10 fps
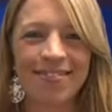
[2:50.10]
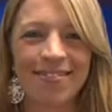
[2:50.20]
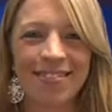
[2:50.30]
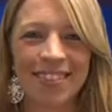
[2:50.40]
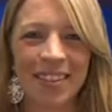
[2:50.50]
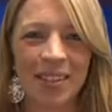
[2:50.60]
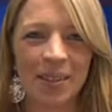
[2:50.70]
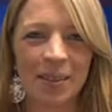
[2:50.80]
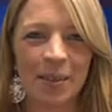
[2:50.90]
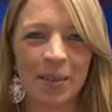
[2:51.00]

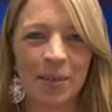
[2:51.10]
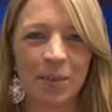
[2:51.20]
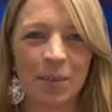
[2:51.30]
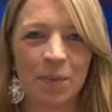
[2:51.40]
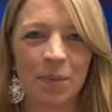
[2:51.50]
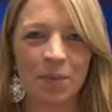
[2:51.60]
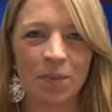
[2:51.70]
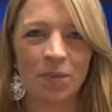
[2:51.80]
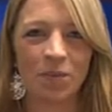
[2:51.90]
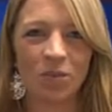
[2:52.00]

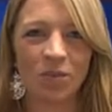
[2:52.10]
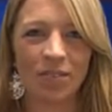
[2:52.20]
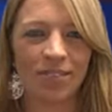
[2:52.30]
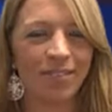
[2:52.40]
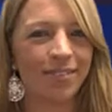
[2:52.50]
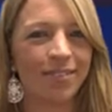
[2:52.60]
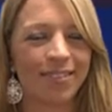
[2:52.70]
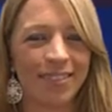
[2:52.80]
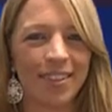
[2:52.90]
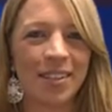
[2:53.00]

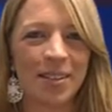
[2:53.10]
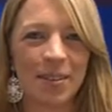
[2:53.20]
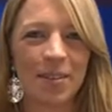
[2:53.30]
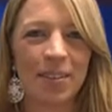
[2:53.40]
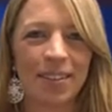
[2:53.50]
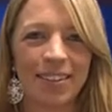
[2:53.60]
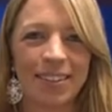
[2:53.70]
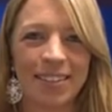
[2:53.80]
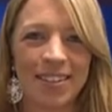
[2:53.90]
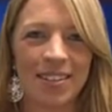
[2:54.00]

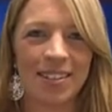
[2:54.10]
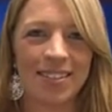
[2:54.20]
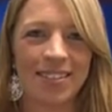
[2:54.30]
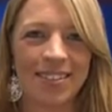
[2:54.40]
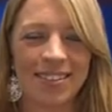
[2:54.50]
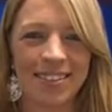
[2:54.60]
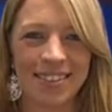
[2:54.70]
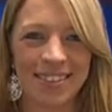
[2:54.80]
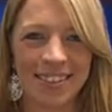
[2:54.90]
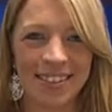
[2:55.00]
The person shown says nothing.